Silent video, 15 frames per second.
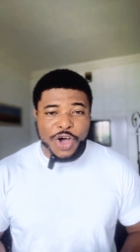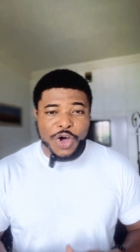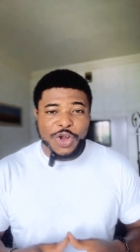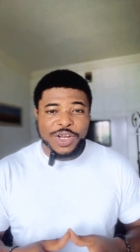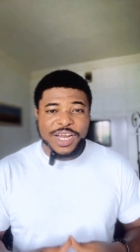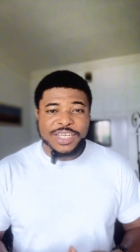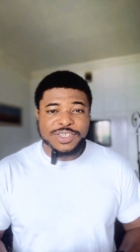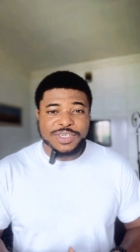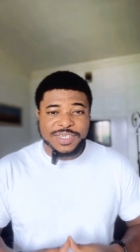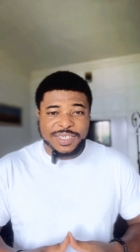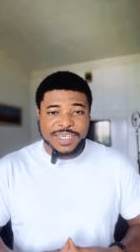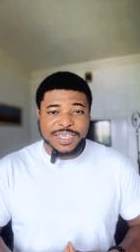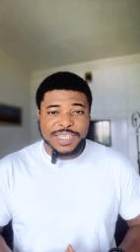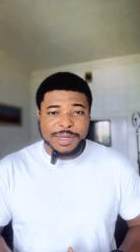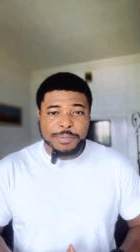Unless you
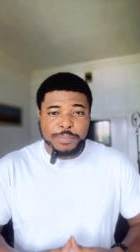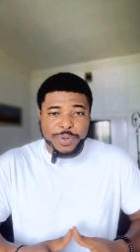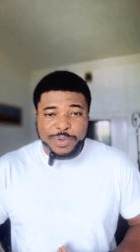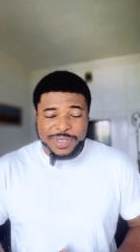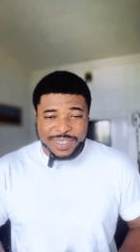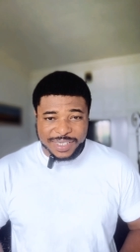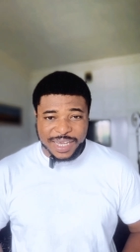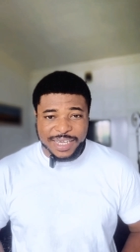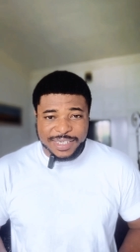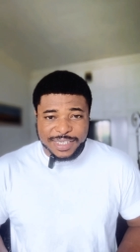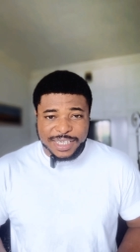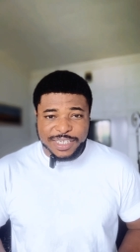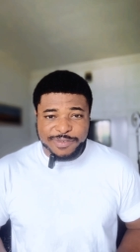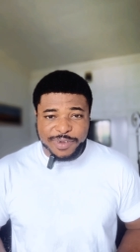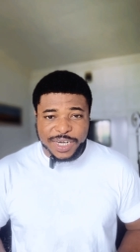see them possess
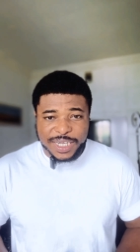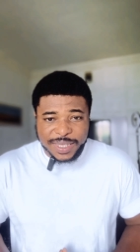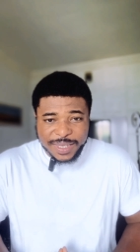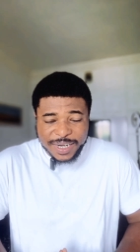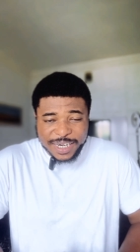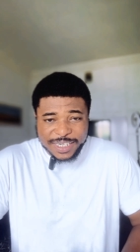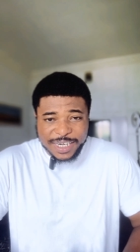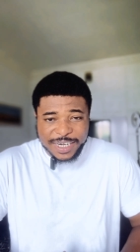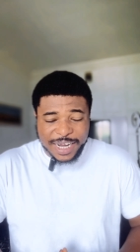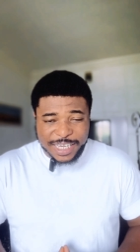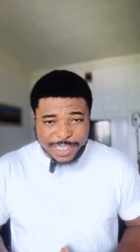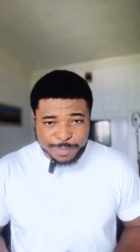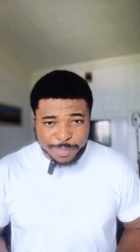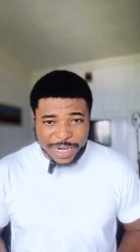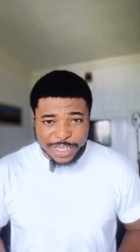this very trait that I
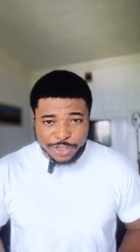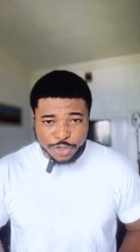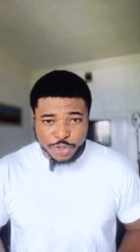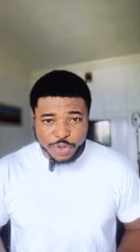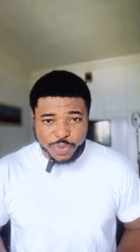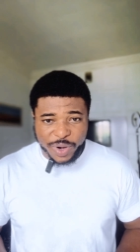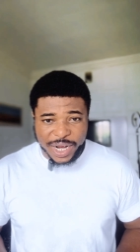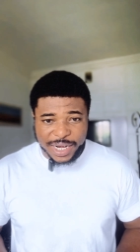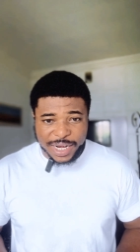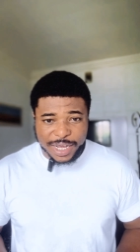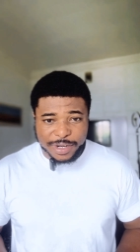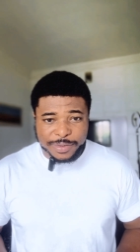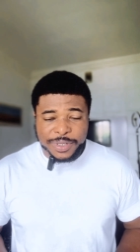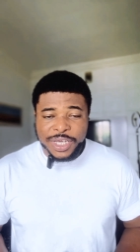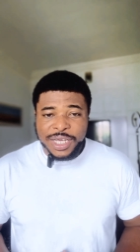explained to you right
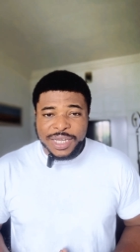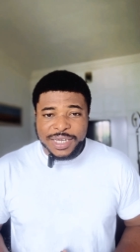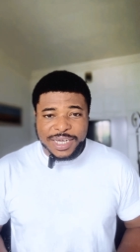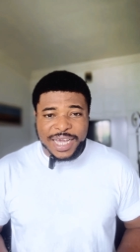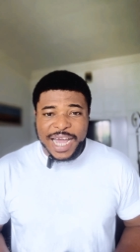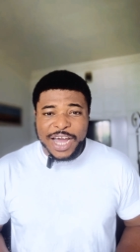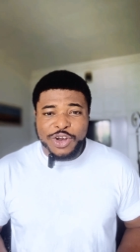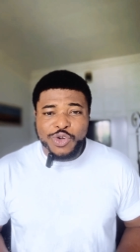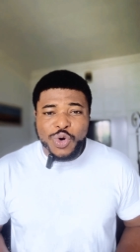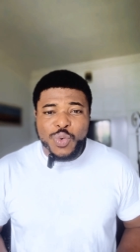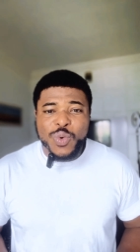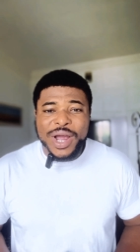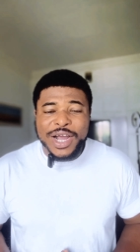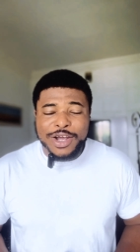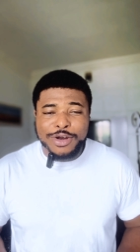now, they are
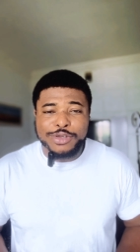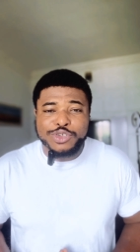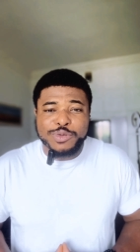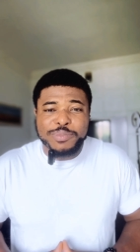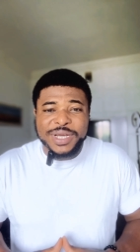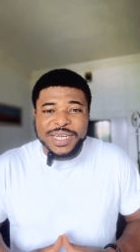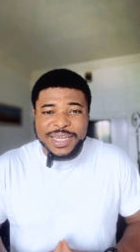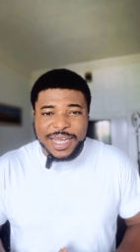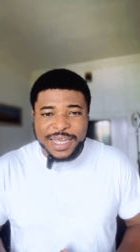nowhere close to being